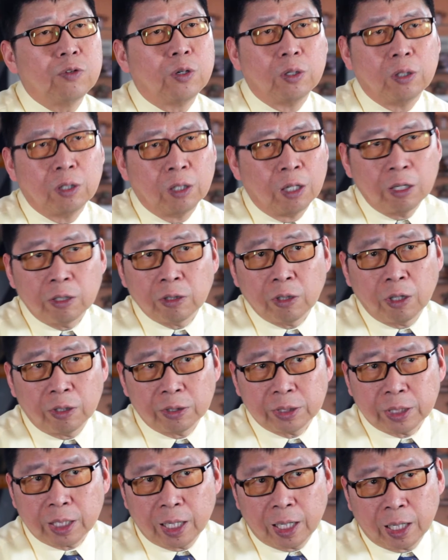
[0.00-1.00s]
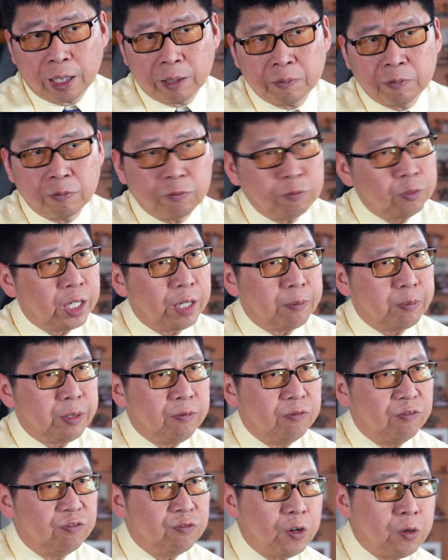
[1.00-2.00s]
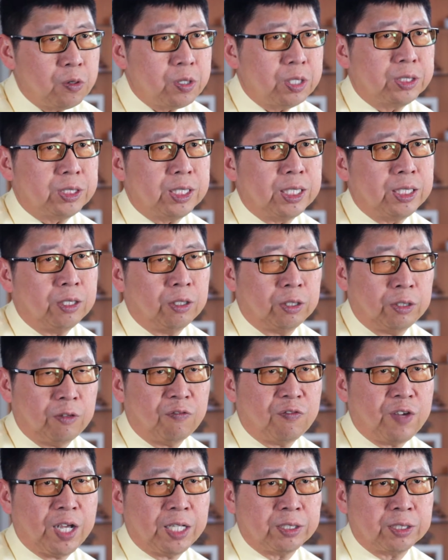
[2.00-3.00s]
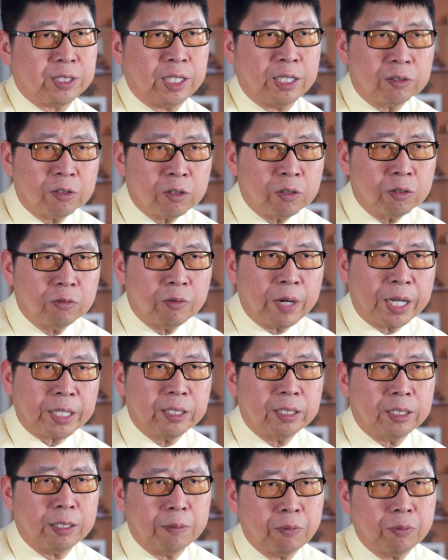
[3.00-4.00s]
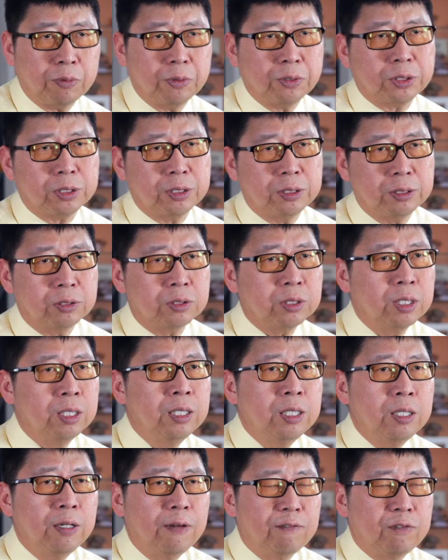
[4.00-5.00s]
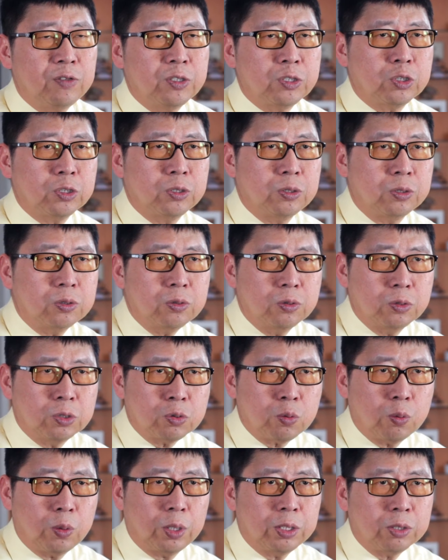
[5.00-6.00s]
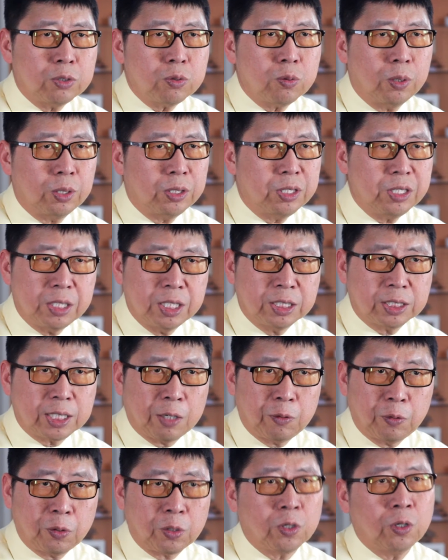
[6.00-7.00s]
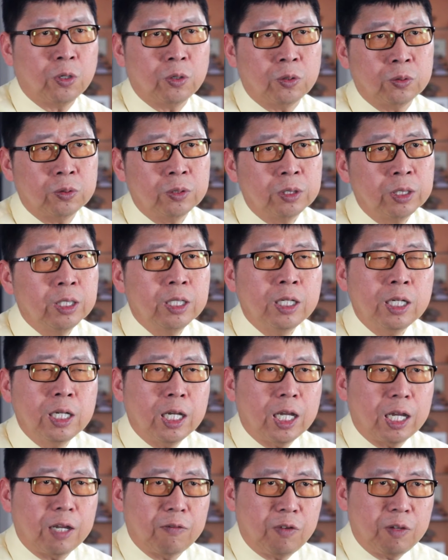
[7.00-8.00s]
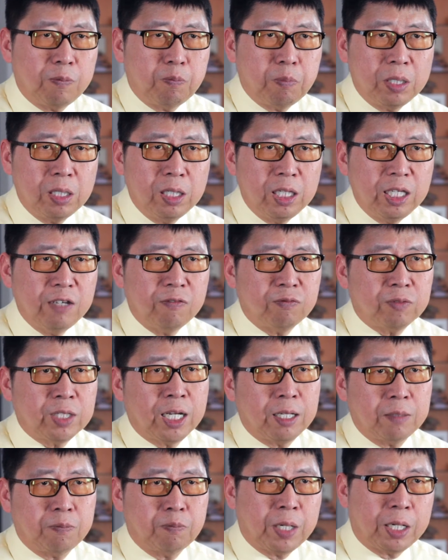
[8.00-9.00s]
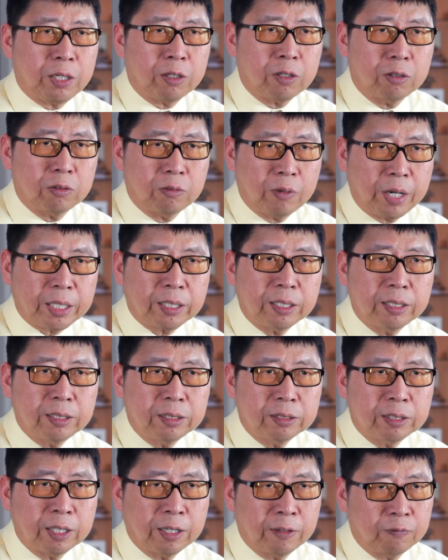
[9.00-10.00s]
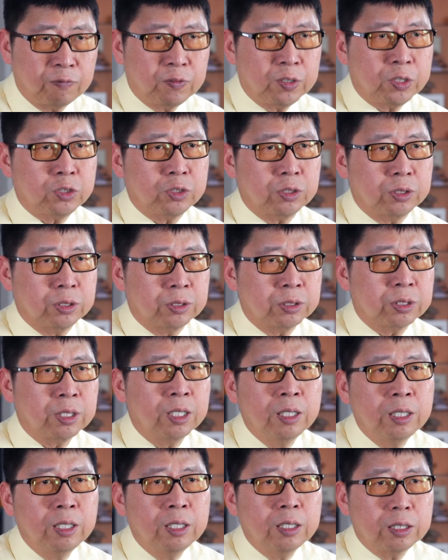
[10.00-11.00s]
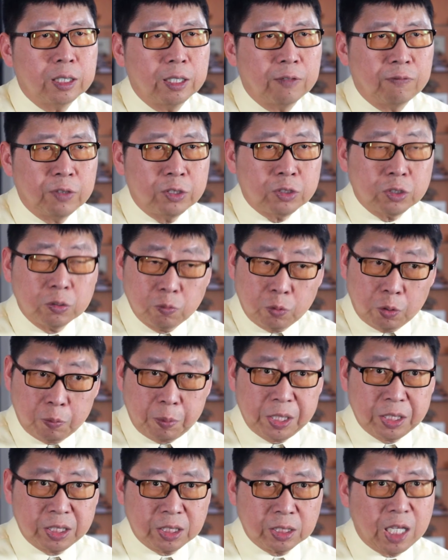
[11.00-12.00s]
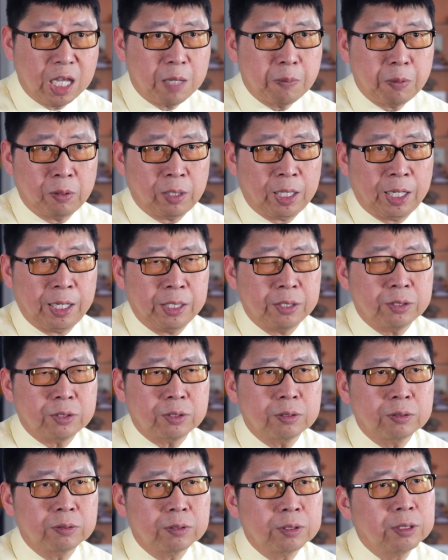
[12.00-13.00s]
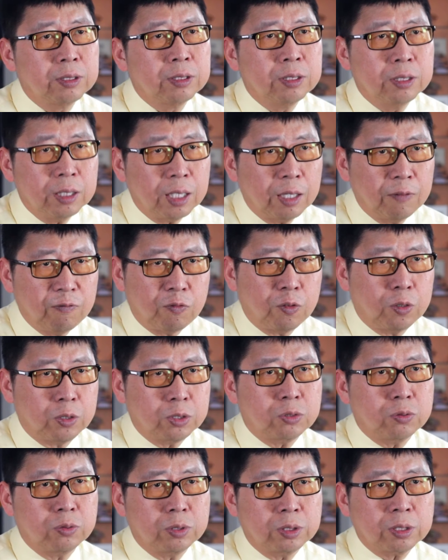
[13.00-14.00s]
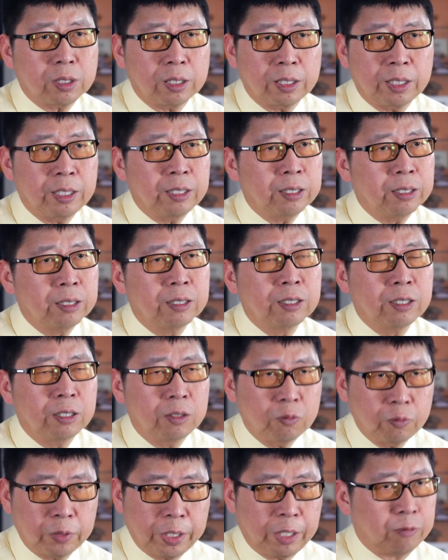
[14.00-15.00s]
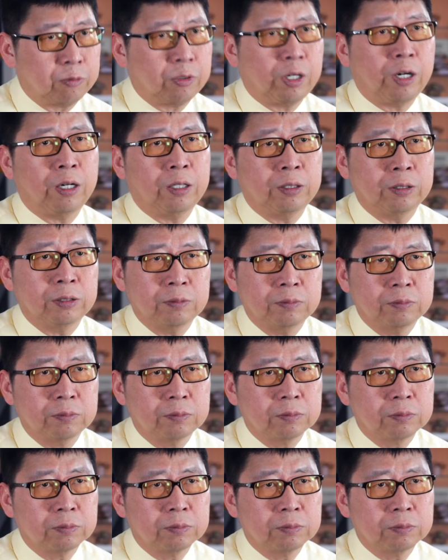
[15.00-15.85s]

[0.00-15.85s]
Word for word: For a long, long time, we have been focusing on the fact that correcting a person's vision to 2020 is our goal. And we believe that by correcting their visions, their vision will be stabilized. Unfortunately, we are wrong.